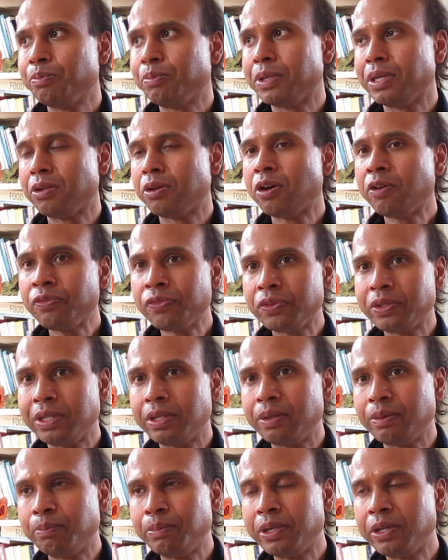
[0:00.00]
But often
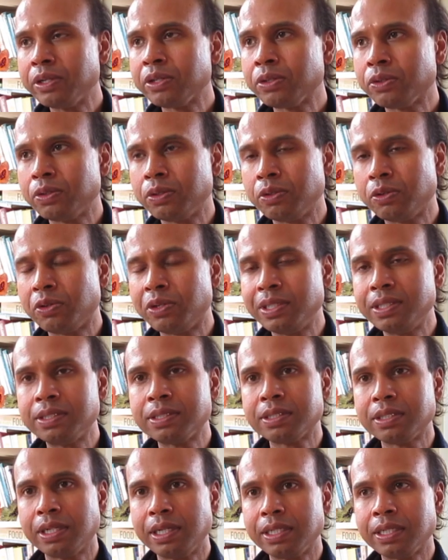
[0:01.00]
a miracle or
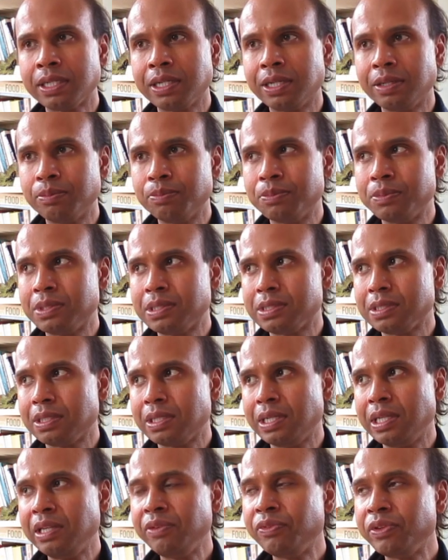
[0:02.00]
insight comes,
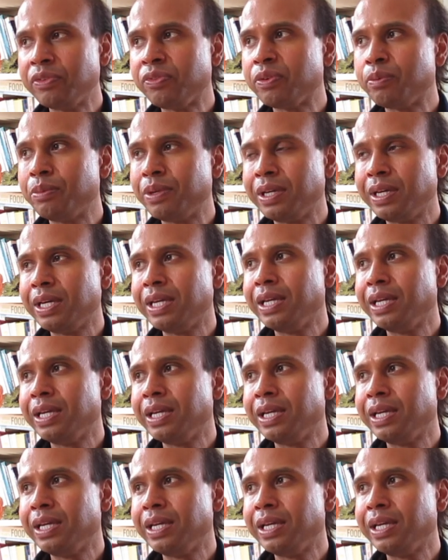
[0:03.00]
and even if a,